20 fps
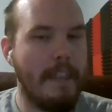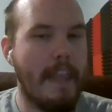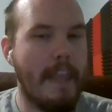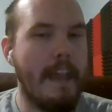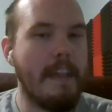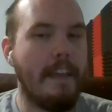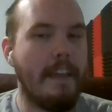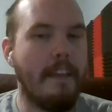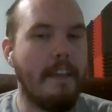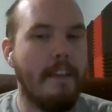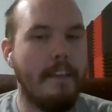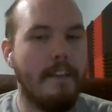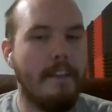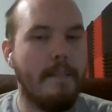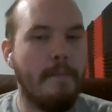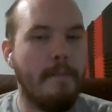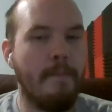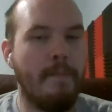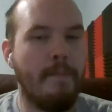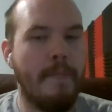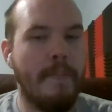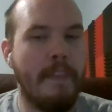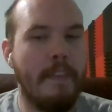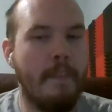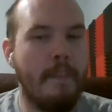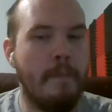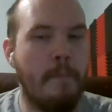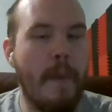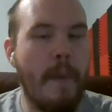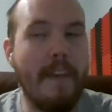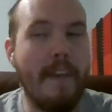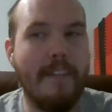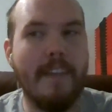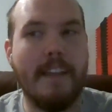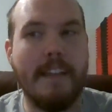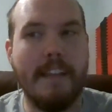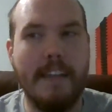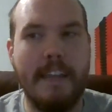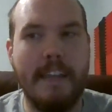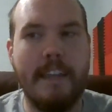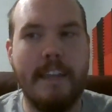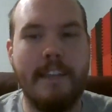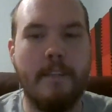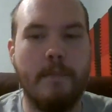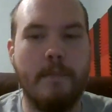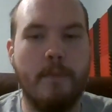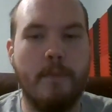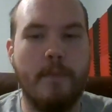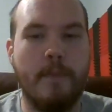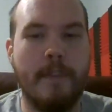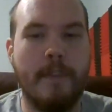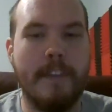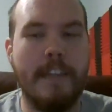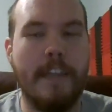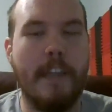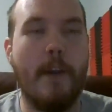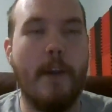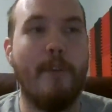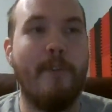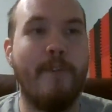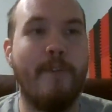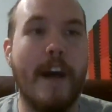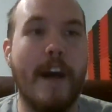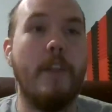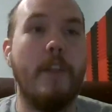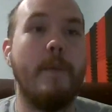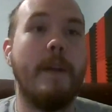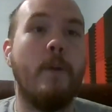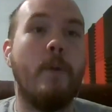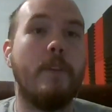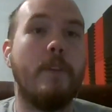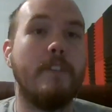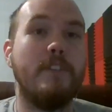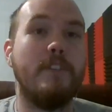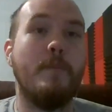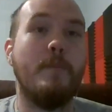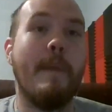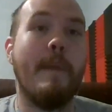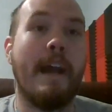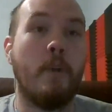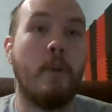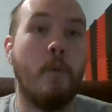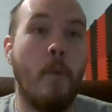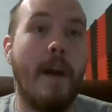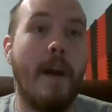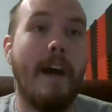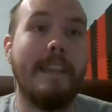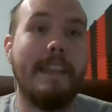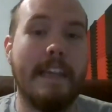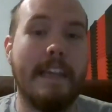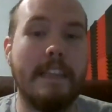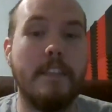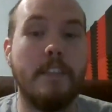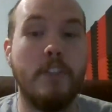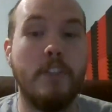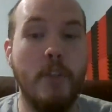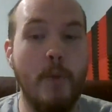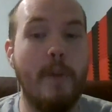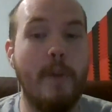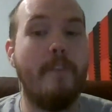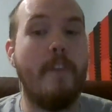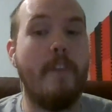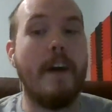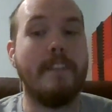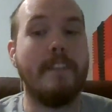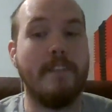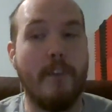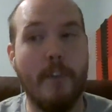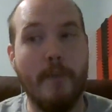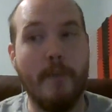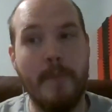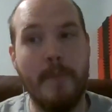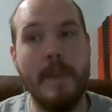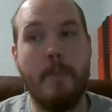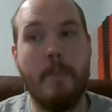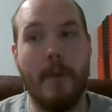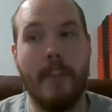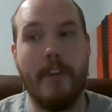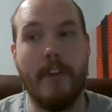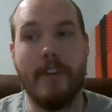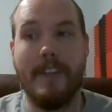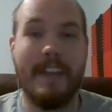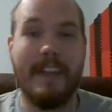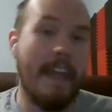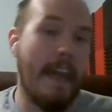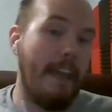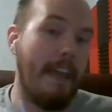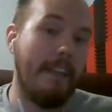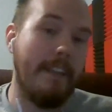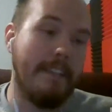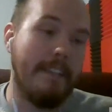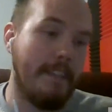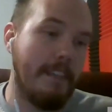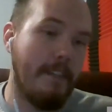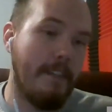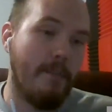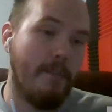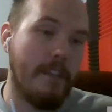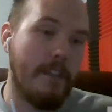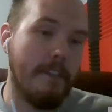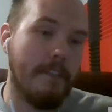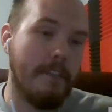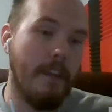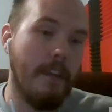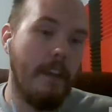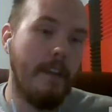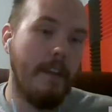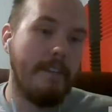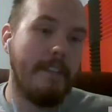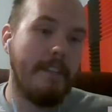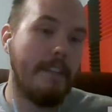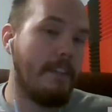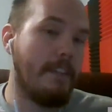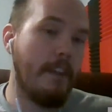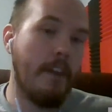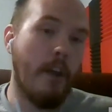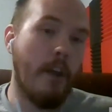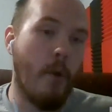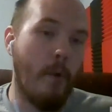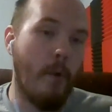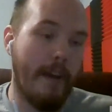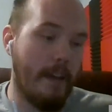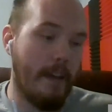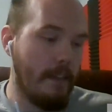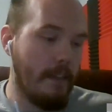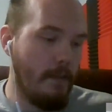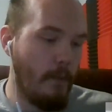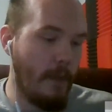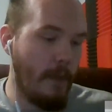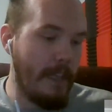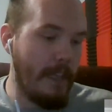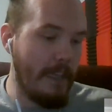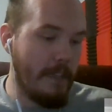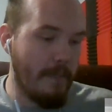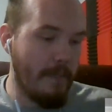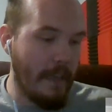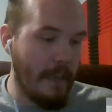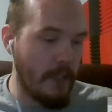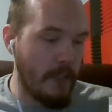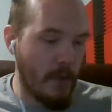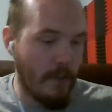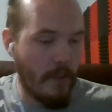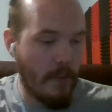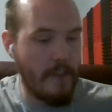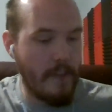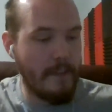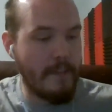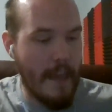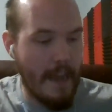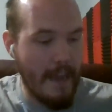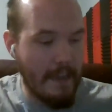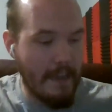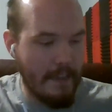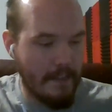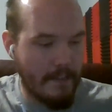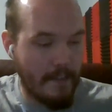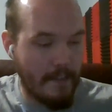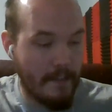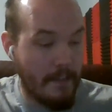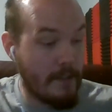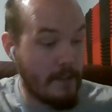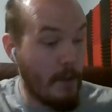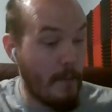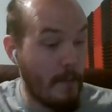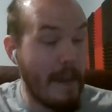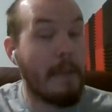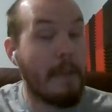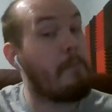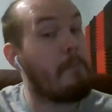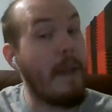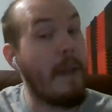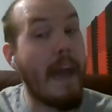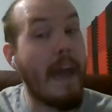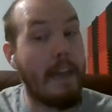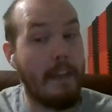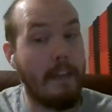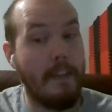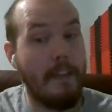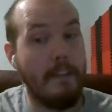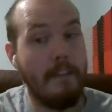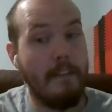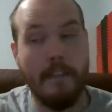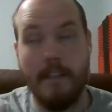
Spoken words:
Like, basically, following orders no matter what. Like, the two of us are the people that are like, hey, listen, if this doesn't go well, we need to make sure that these scientists don't make it back.